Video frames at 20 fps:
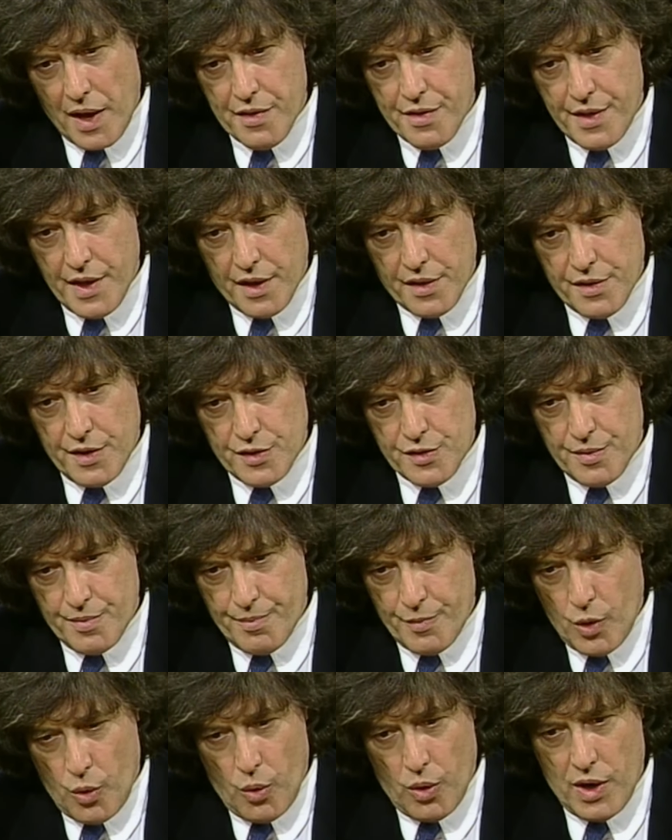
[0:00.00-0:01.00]
I think that
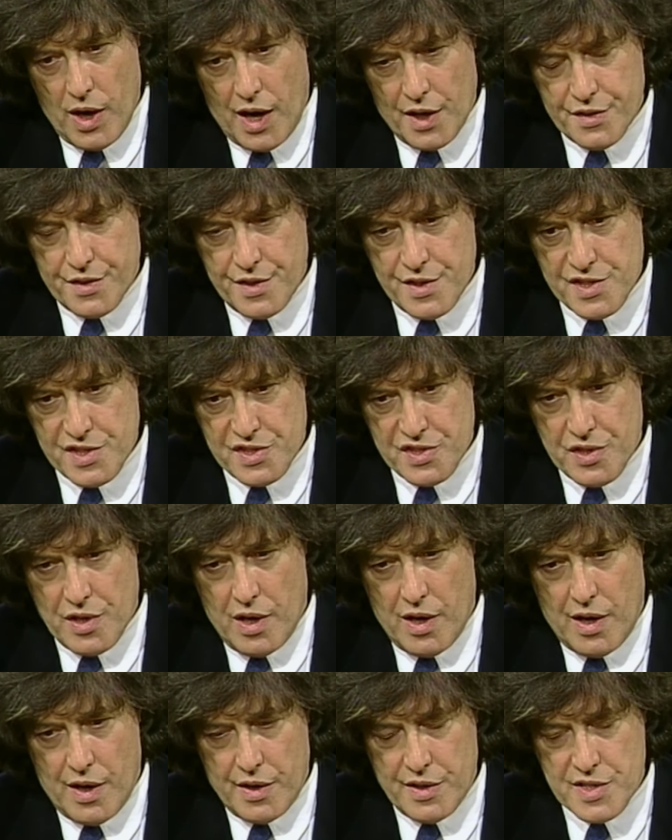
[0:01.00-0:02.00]
all artists
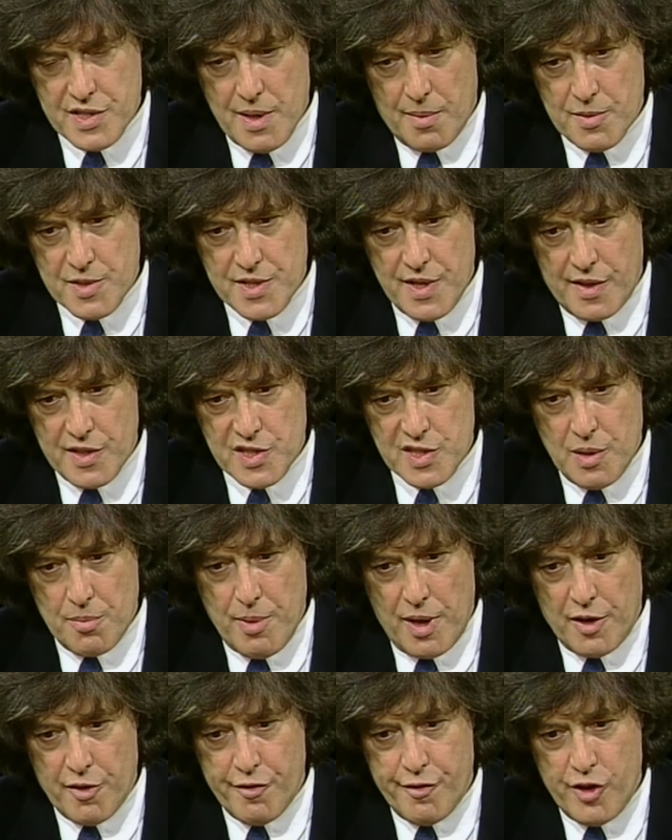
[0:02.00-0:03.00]
are in some sense the
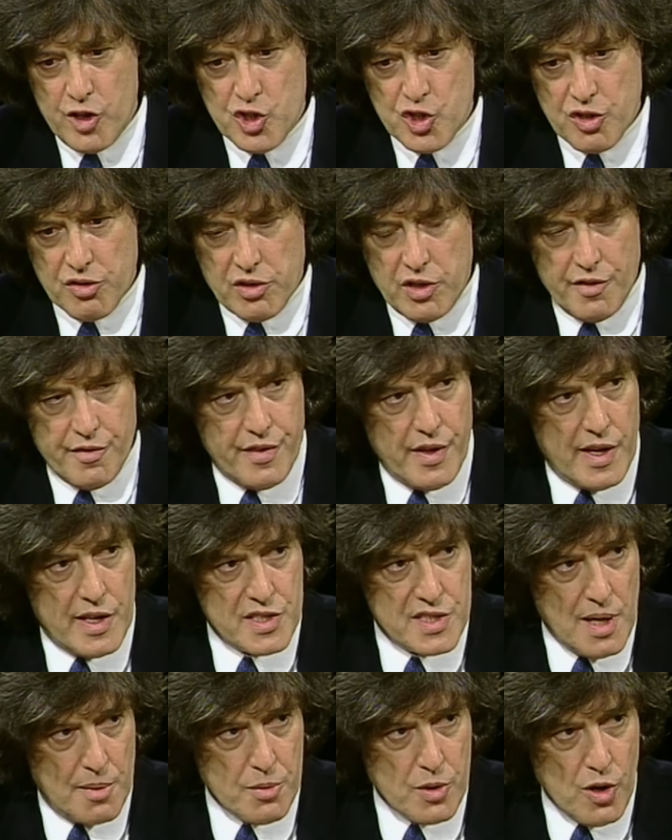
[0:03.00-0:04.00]
beneficiary of their
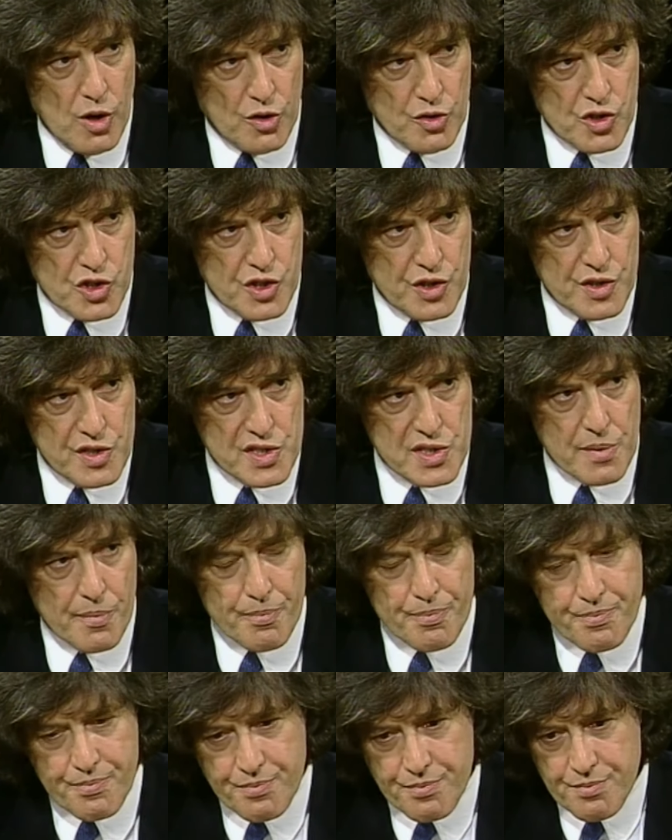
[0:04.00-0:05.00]
subconscious.
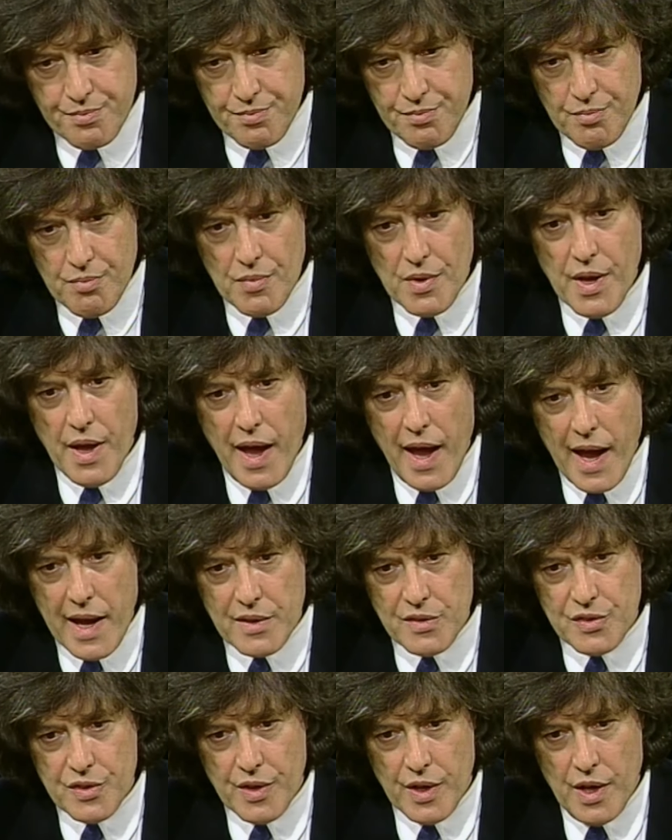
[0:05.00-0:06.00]

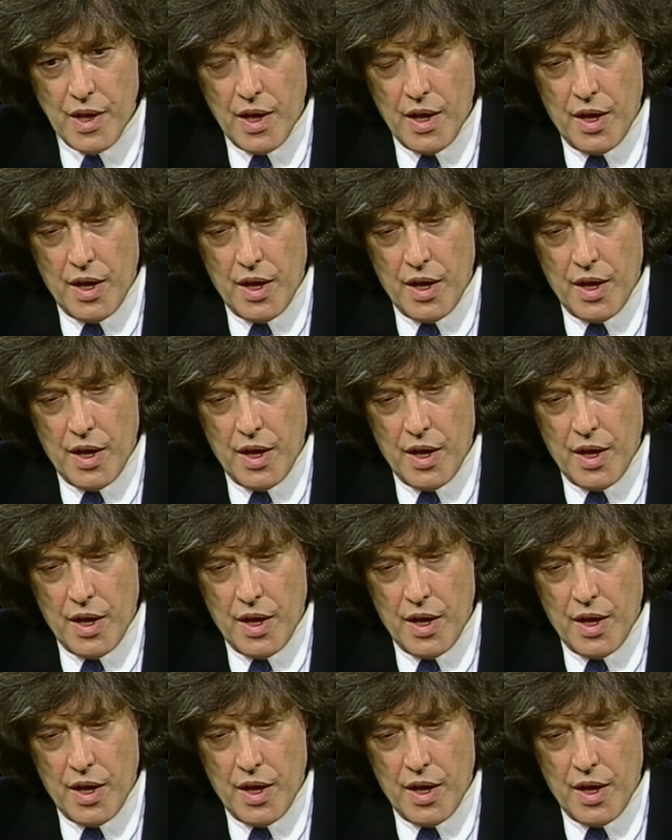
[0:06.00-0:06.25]
And